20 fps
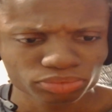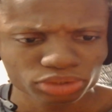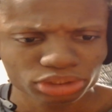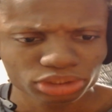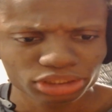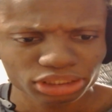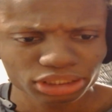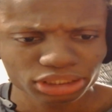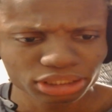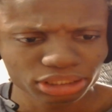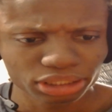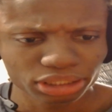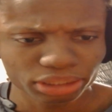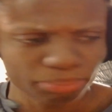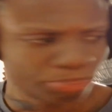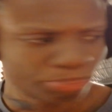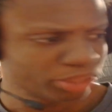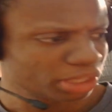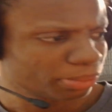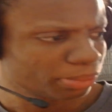to
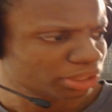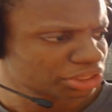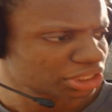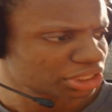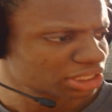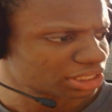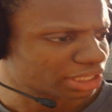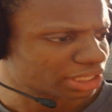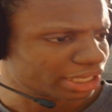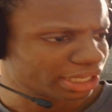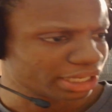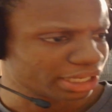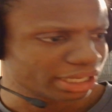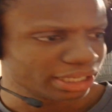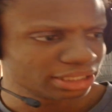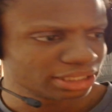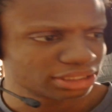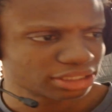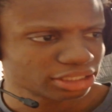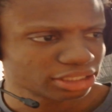pretty much just get
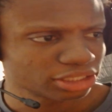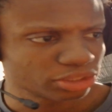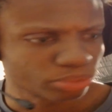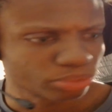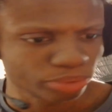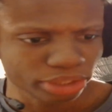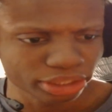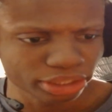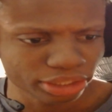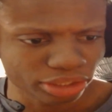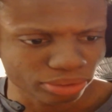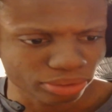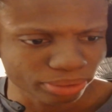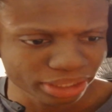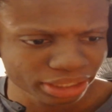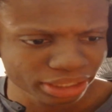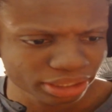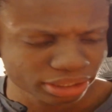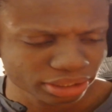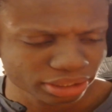into it real
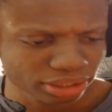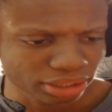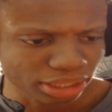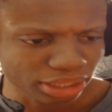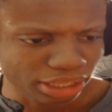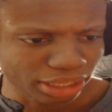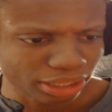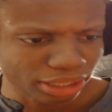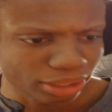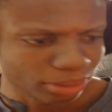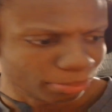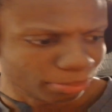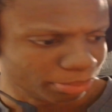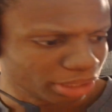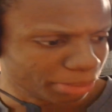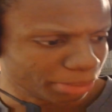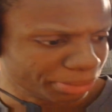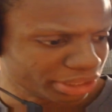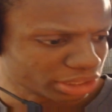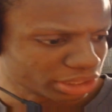quick.
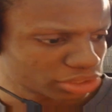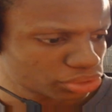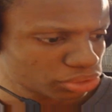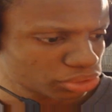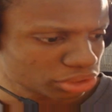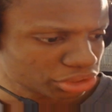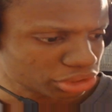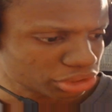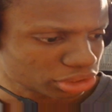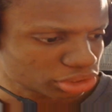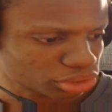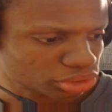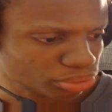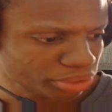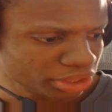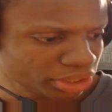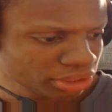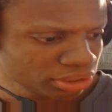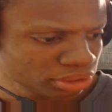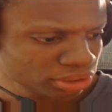Let me just switch the
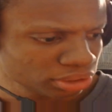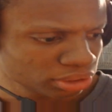screen.